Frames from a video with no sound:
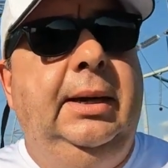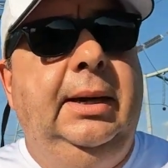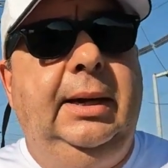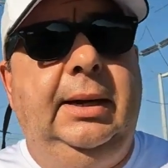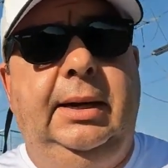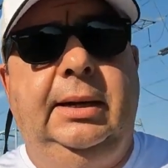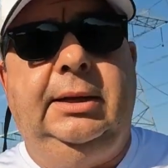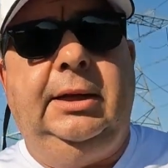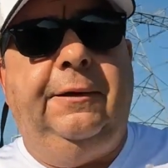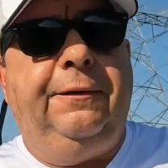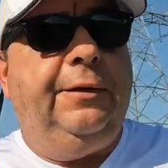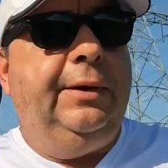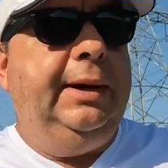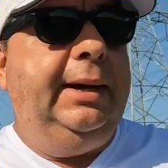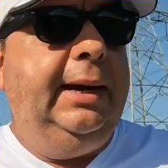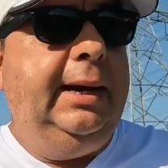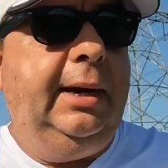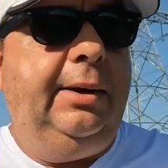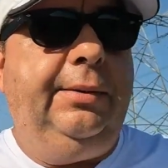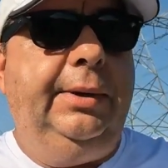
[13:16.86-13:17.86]
in a different
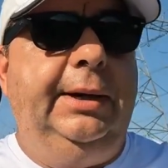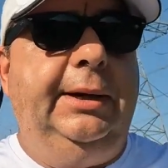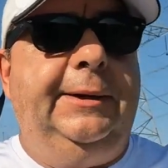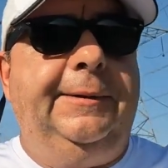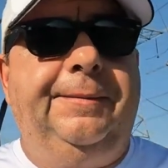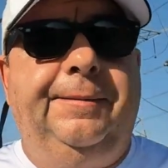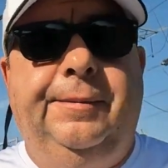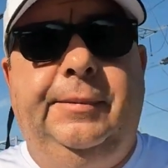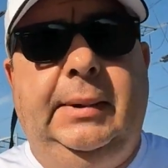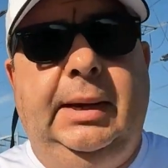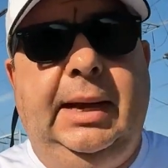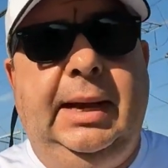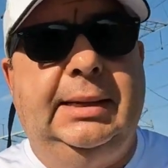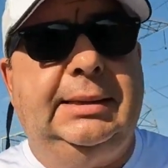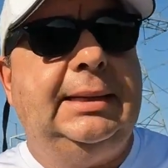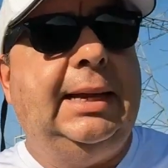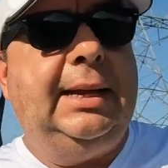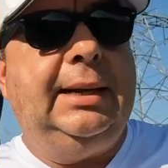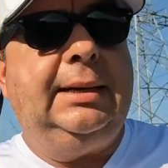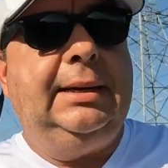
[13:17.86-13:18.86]
area, and
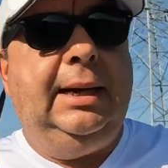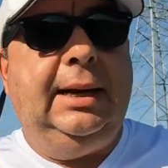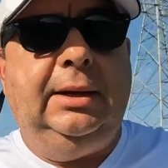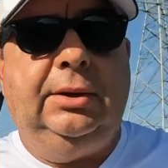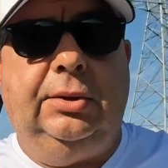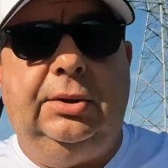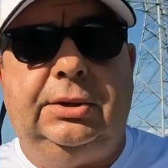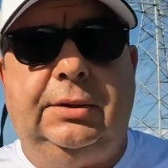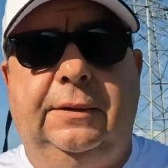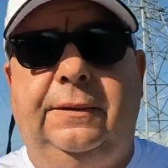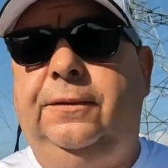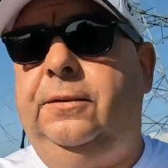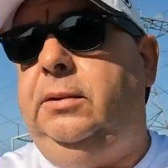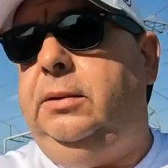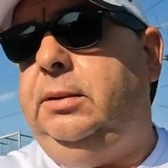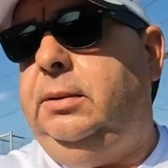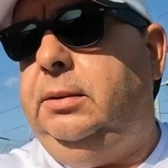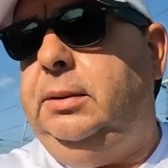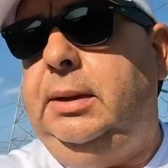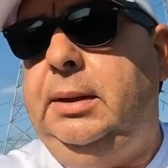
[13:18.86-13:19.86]
it's not a condo;
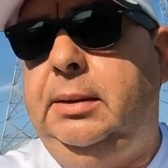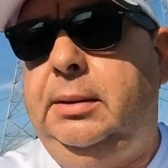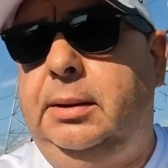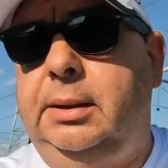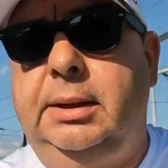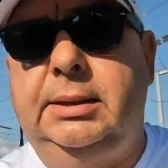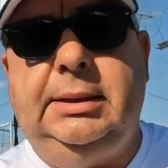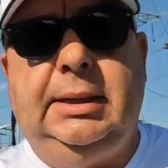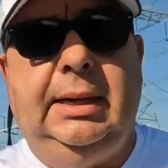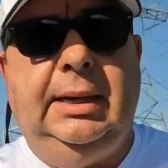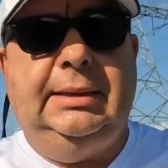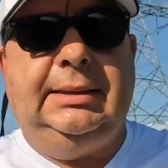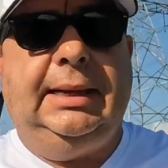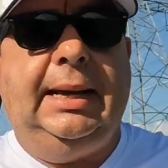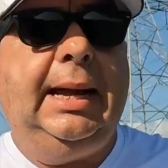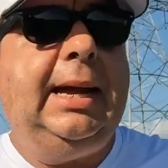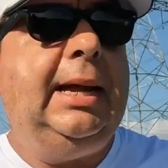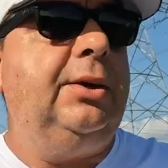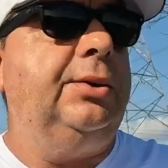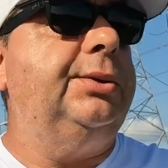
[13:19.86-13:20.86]
it's a
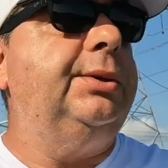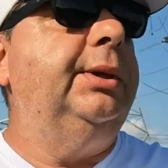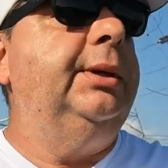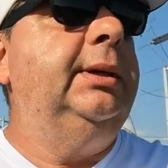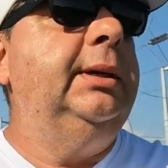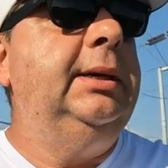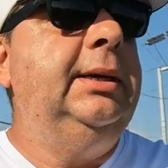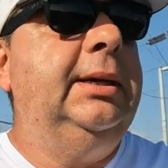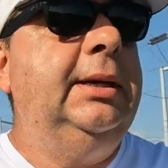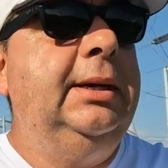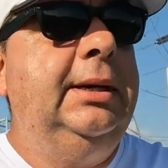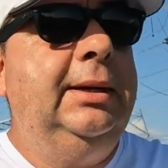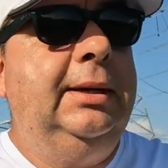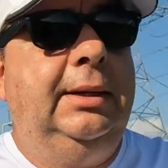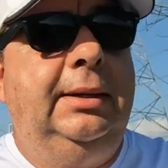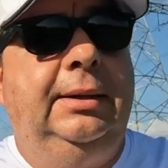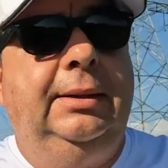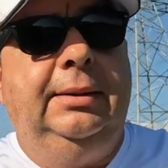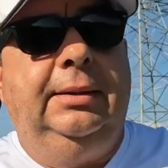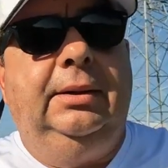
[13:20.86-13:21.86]
house.
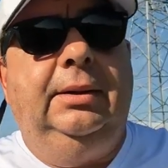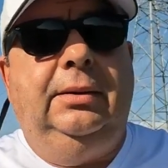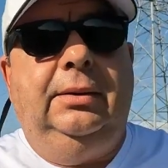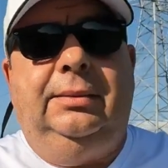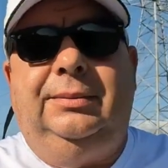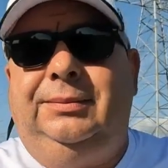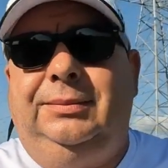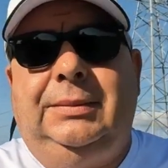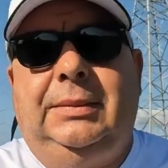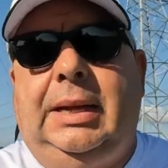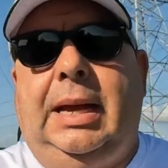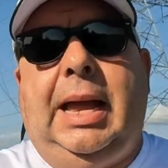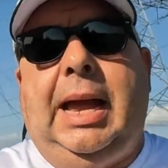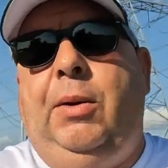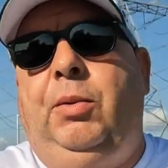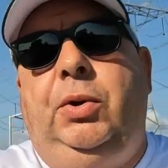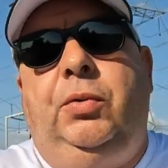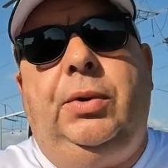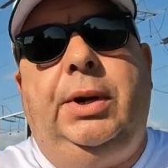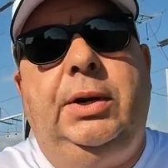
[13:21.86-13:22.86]
I
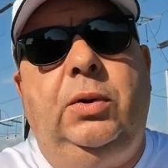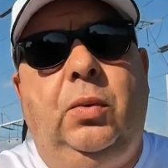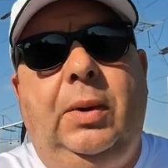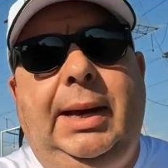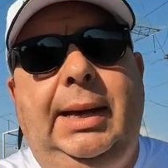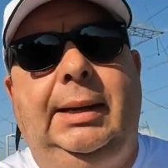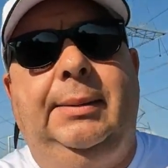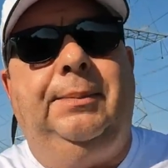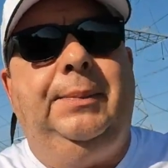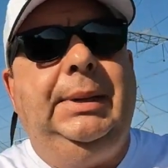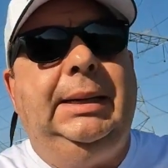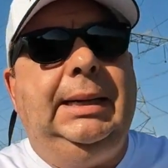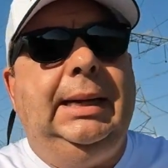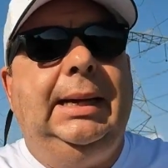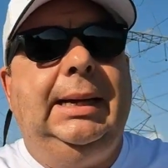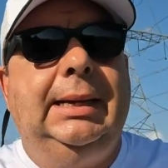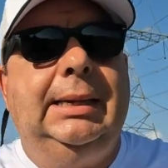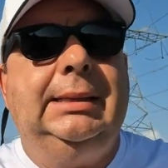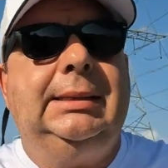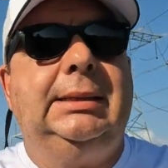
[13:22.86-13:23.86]
would run away,
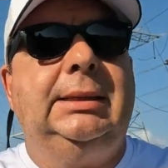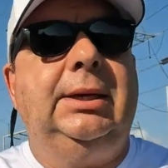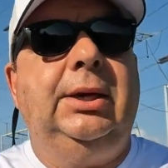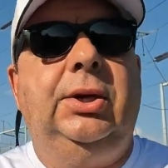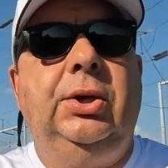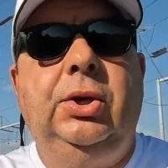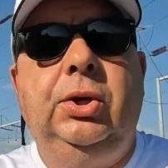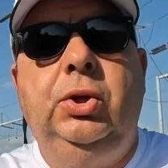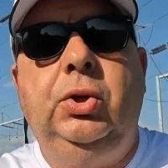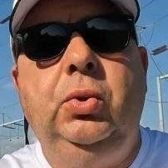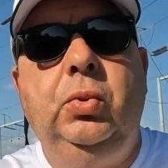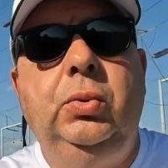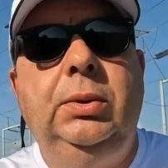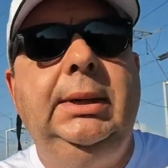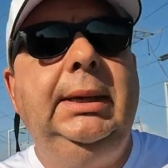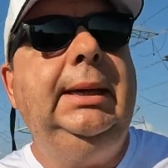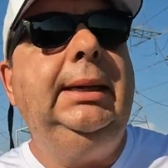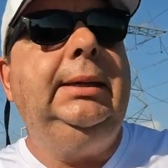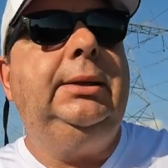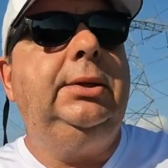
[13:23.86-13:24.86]
because you
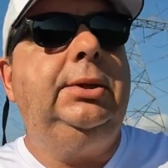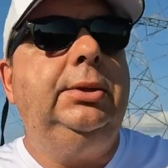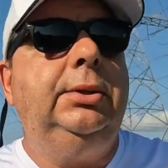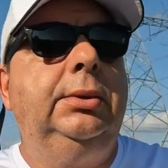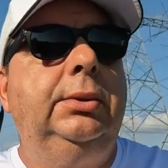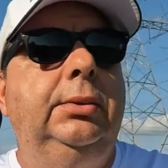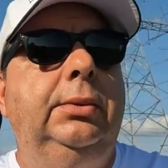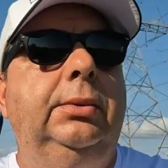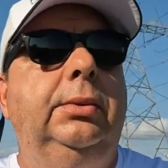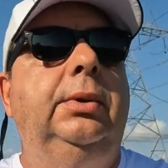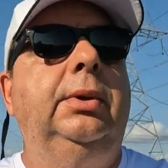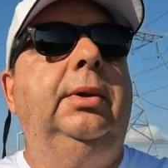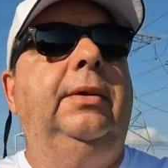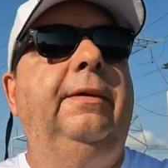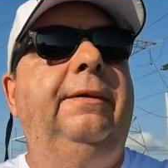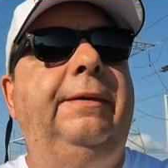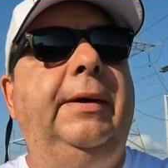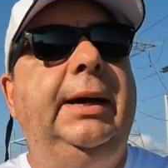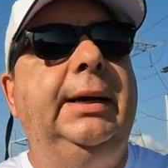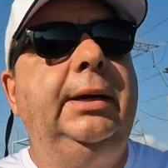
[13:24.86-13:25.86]
need to
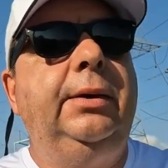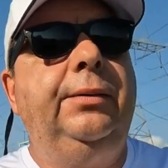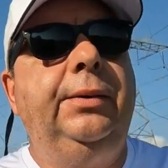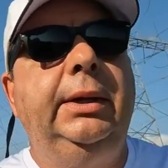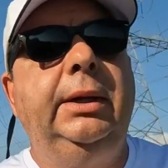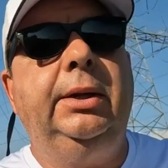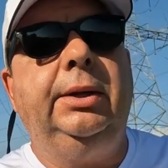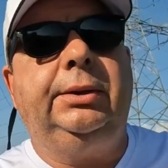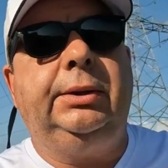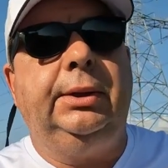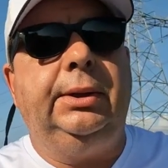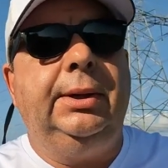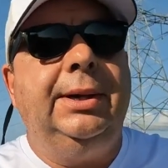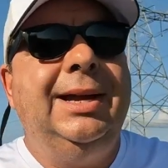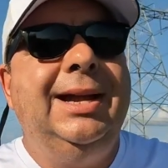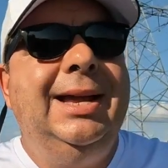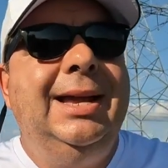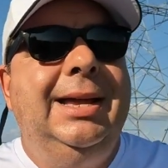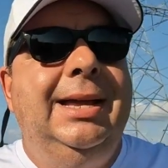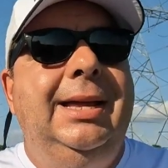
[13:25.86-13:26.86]
find a realtor
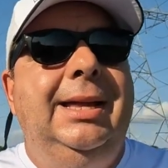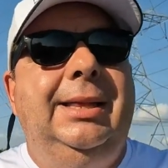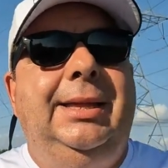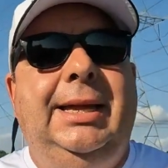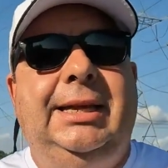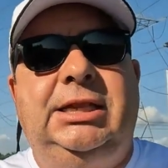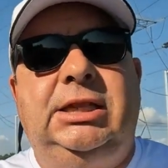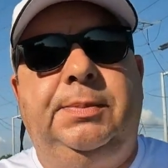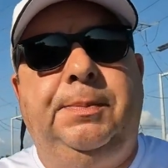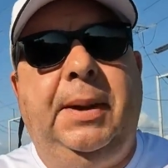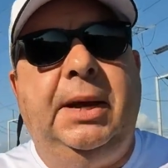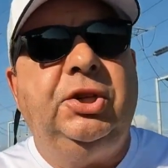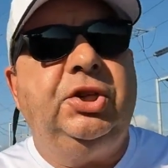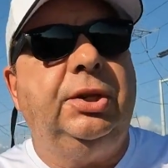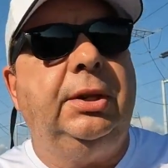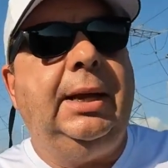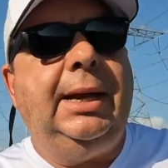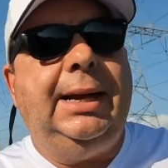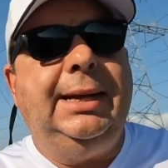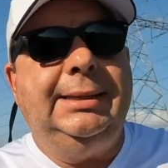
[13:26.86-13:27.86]
that
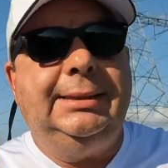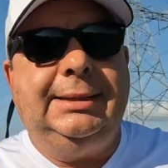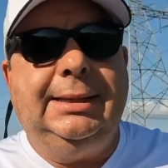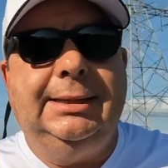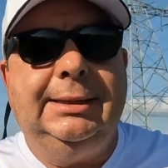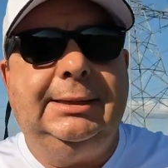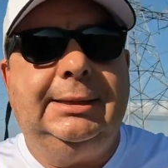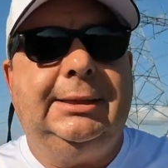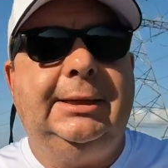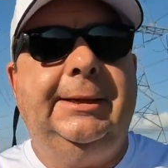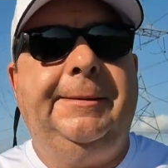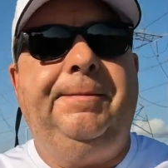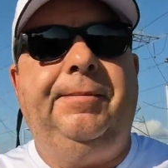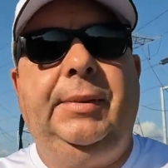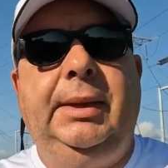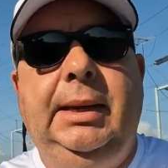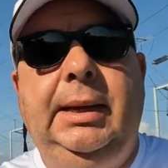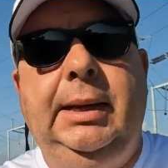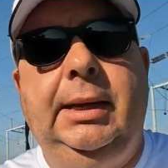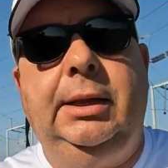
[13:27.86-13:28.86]
specializes
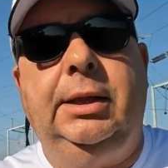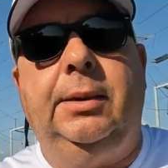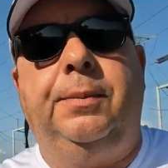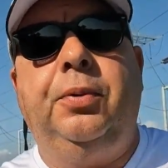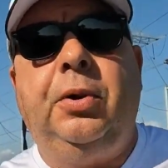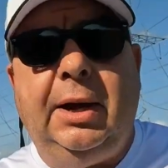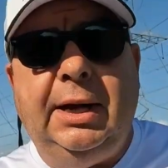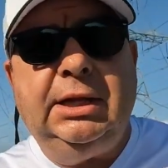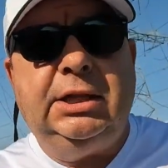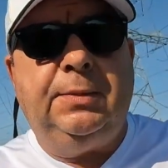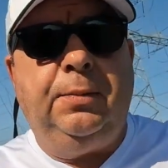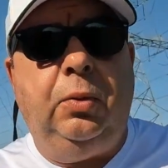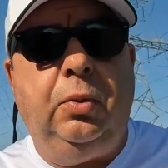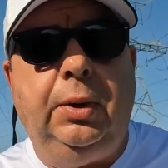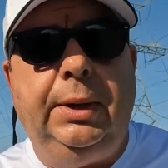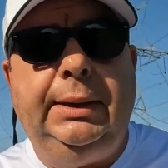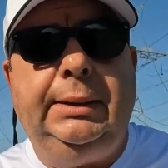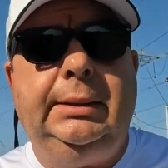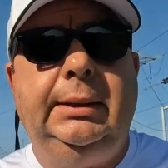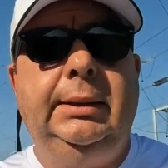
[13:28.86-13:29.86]
in the price
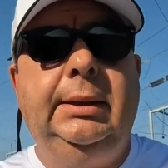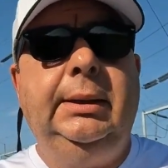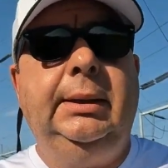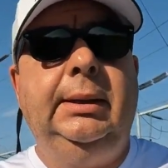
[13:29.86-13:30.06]
point